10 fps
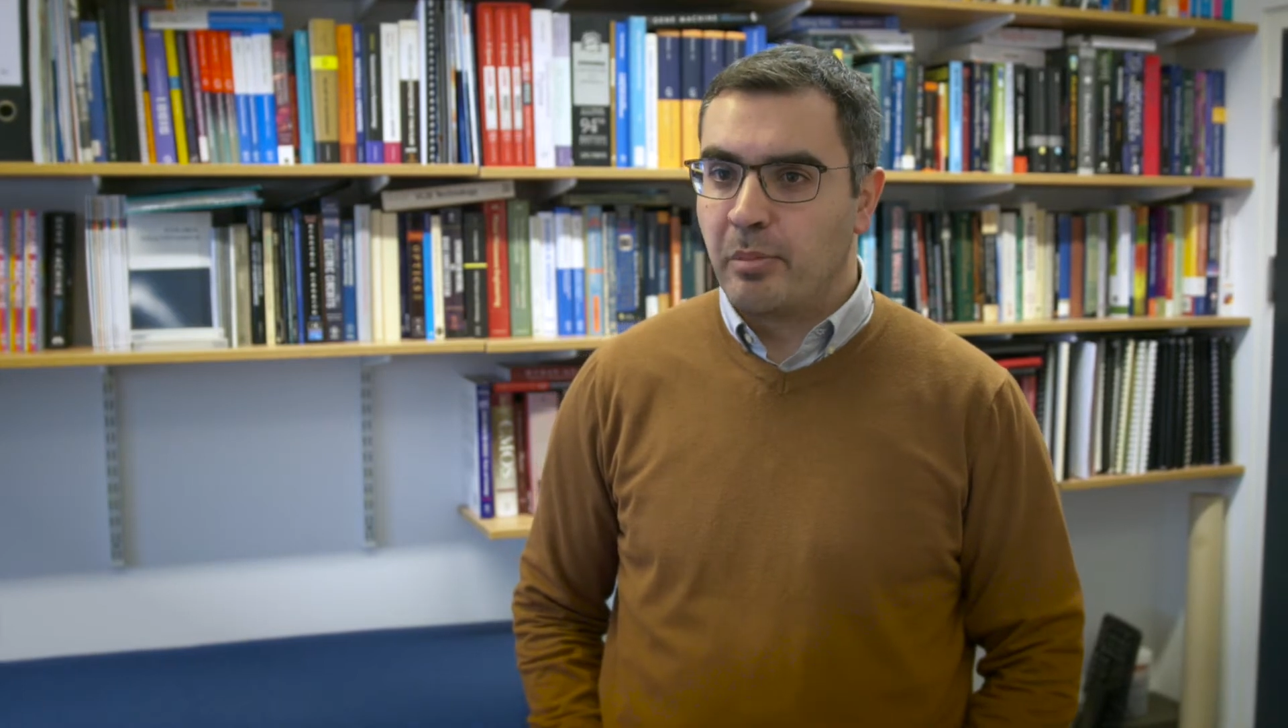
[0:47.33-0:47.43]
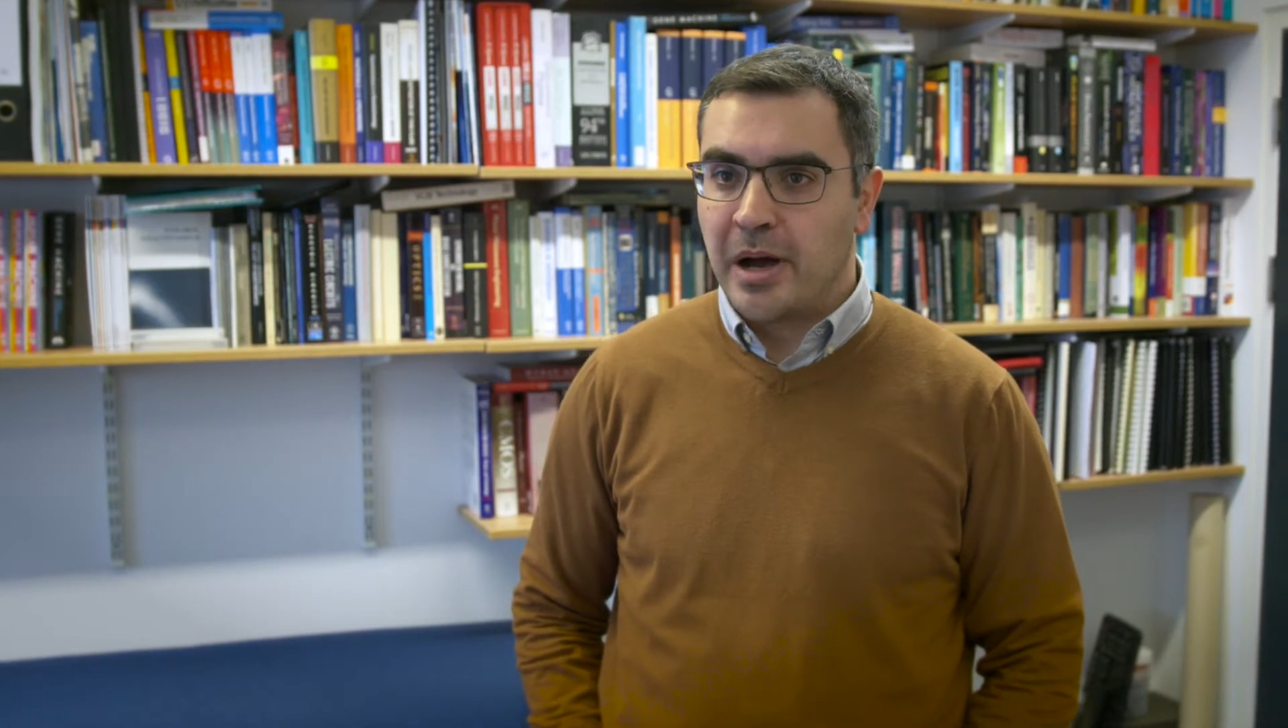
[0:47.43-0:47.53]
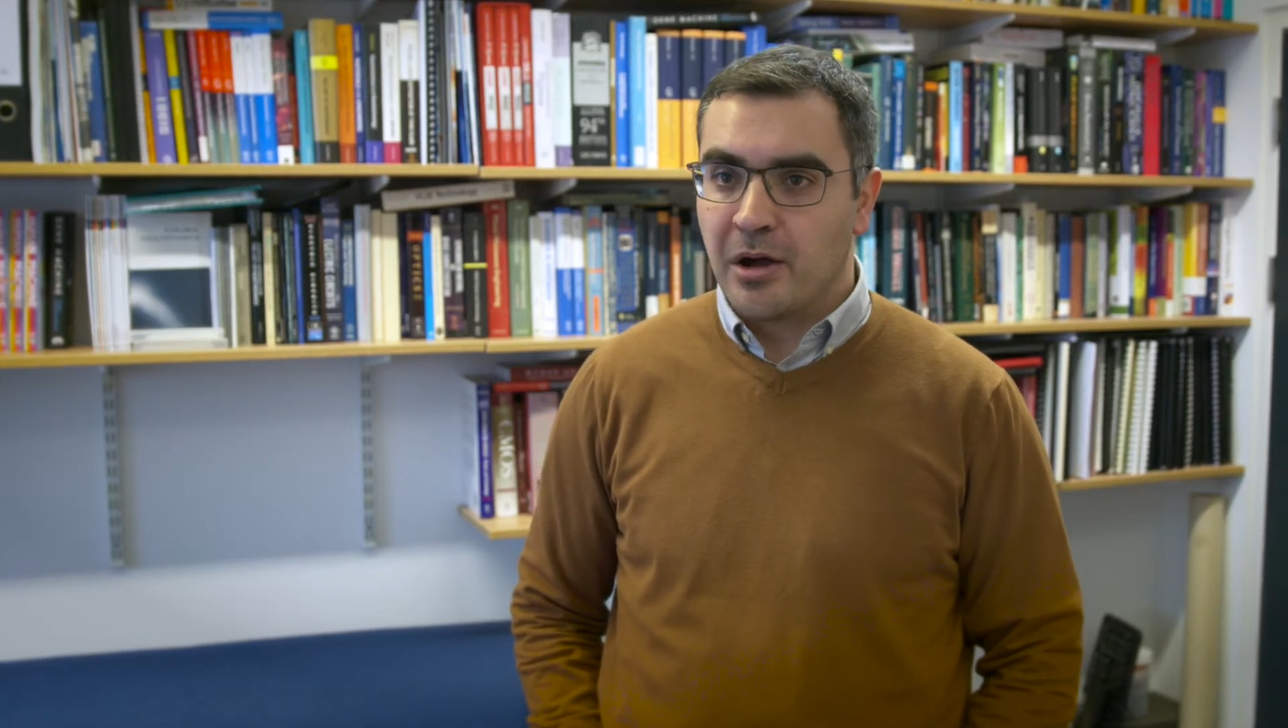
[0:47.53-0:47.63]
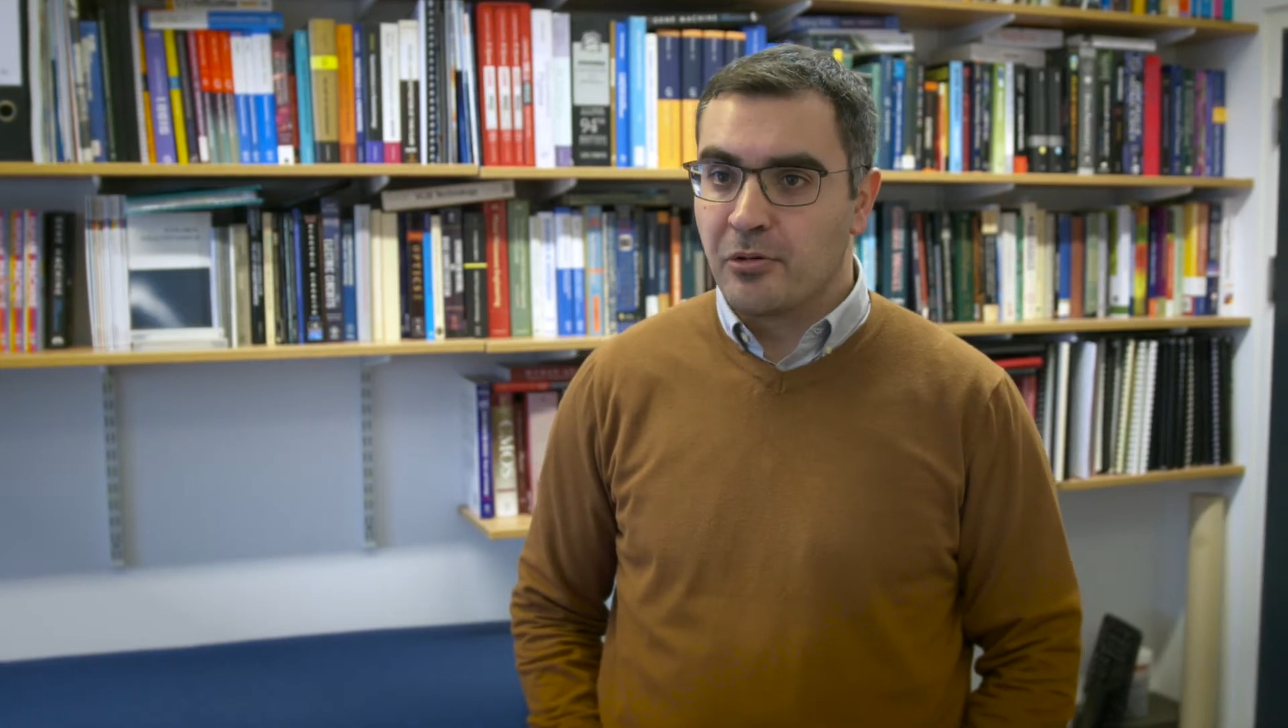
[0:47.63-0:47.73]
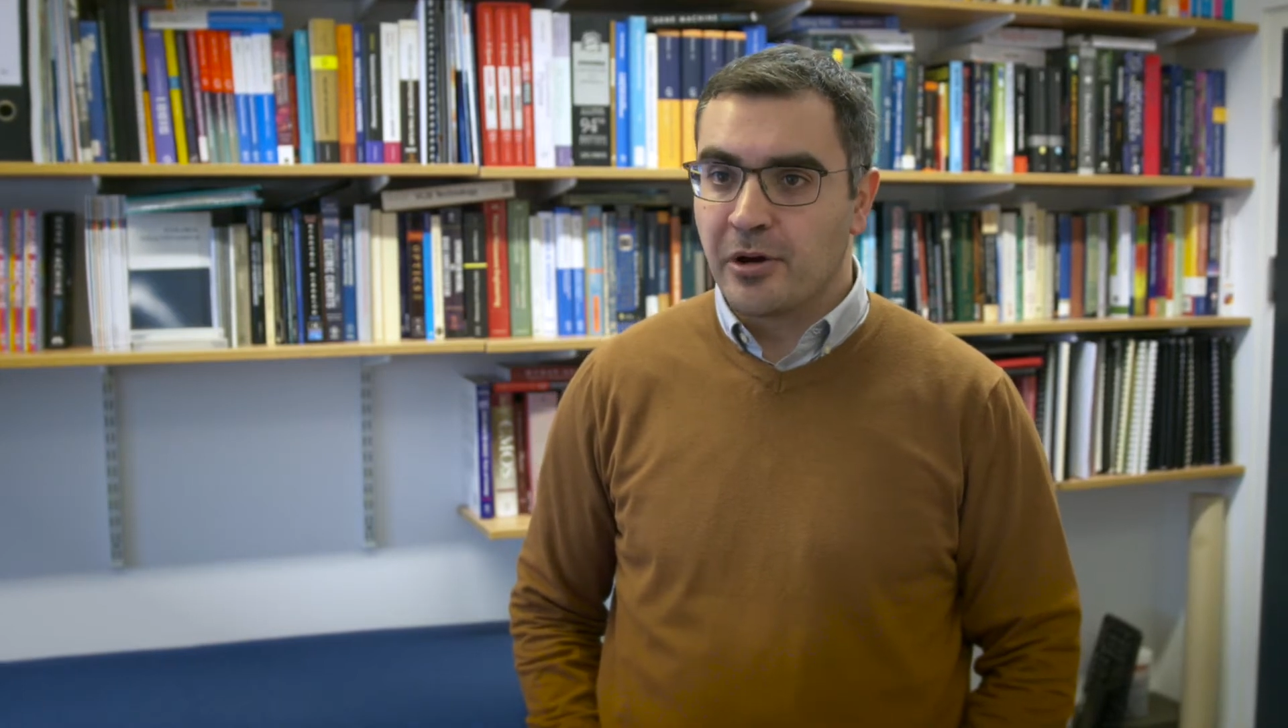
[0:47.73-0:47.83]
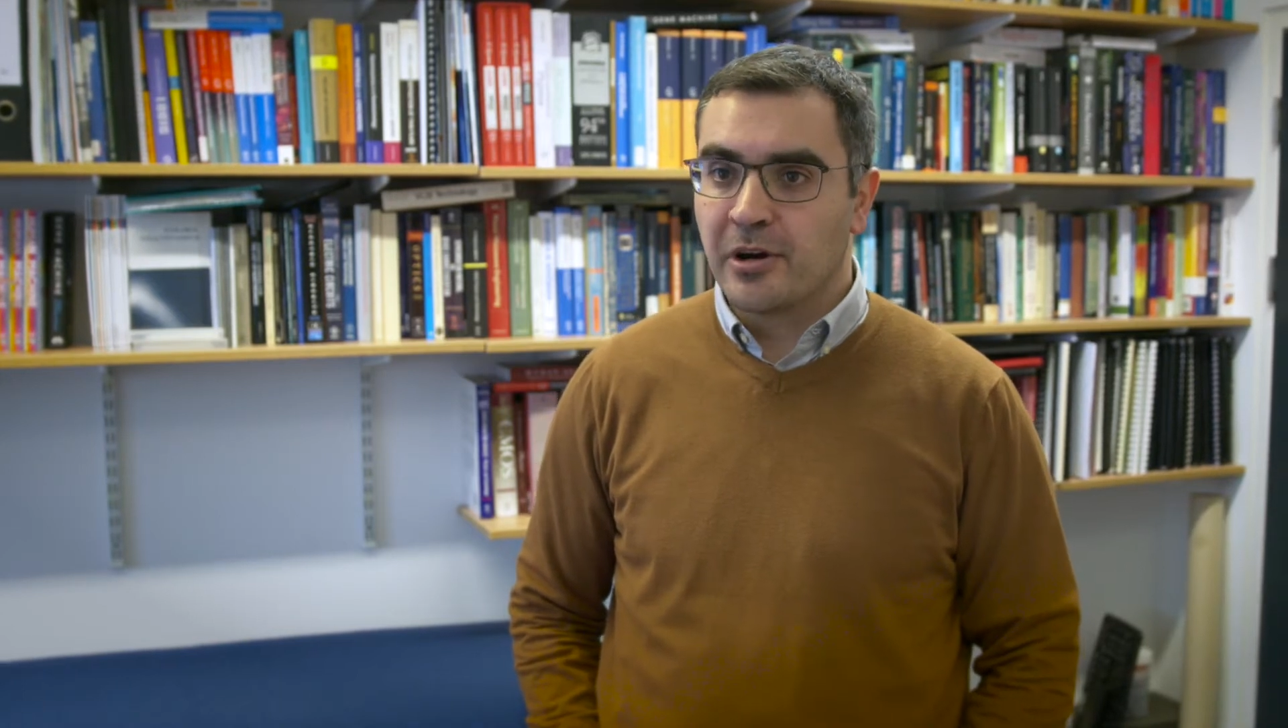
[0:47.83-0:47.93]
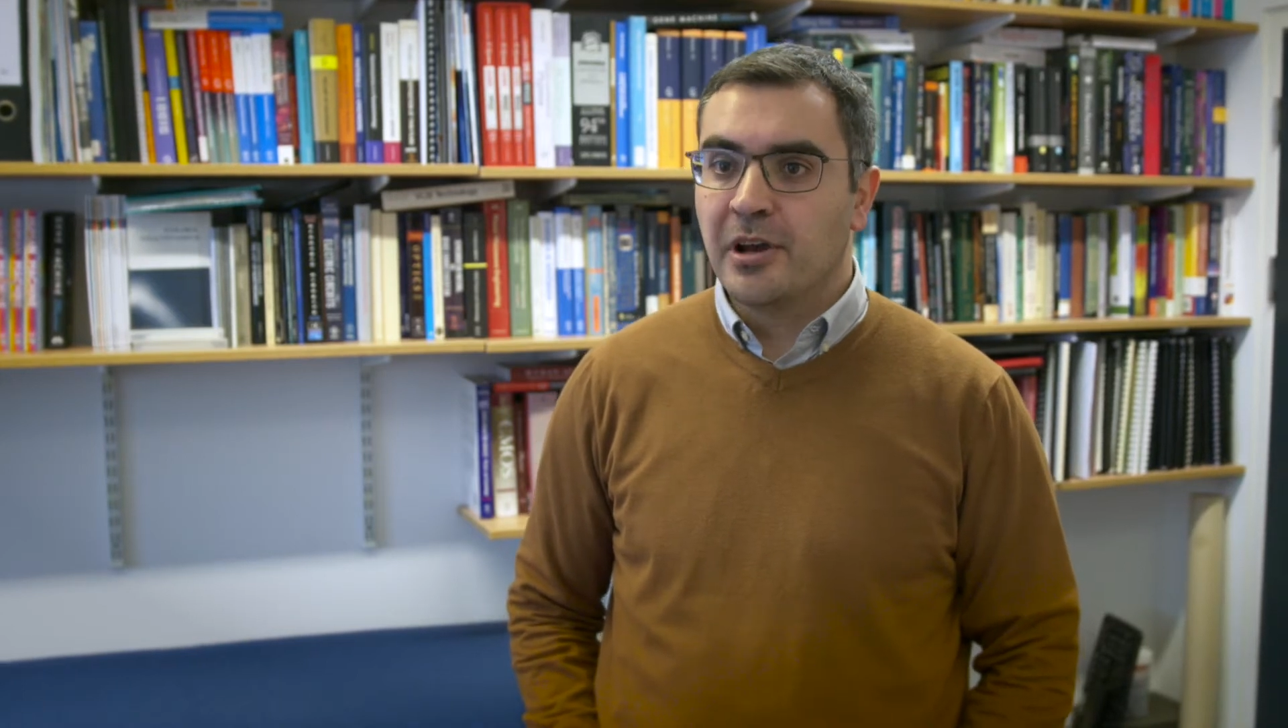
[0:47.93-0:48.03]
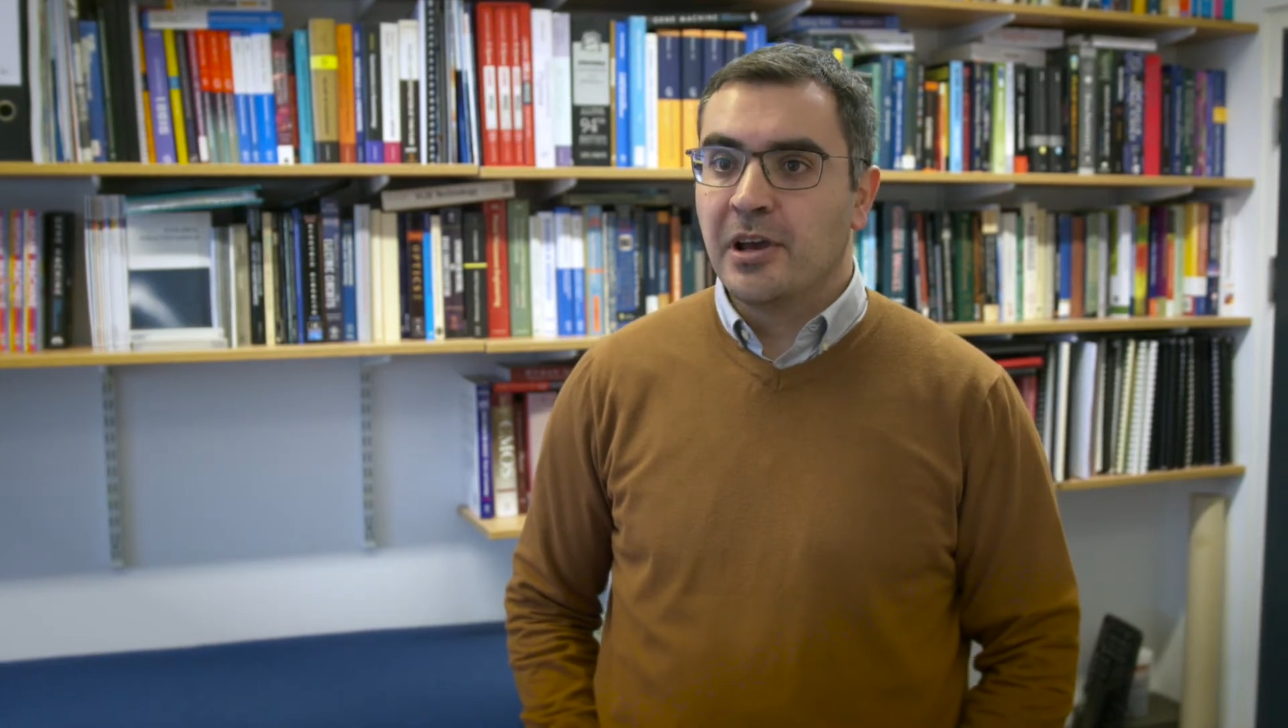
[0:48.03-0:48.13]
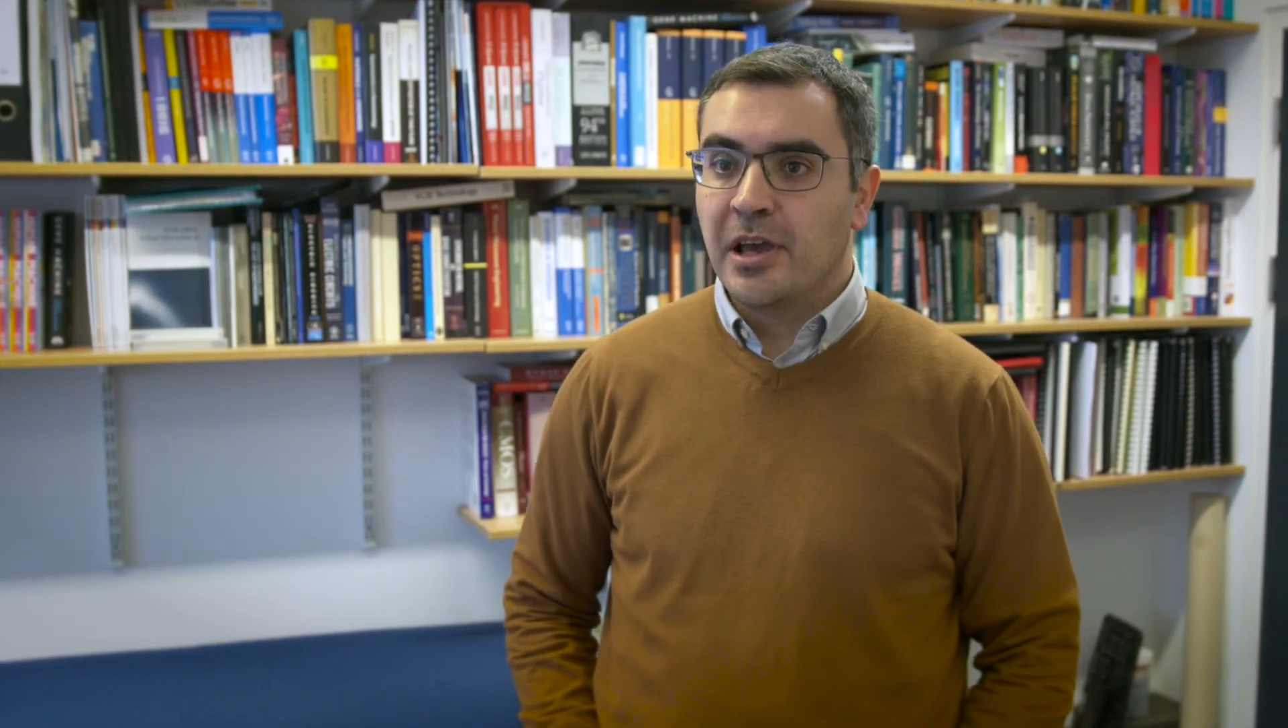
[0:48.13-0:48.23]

power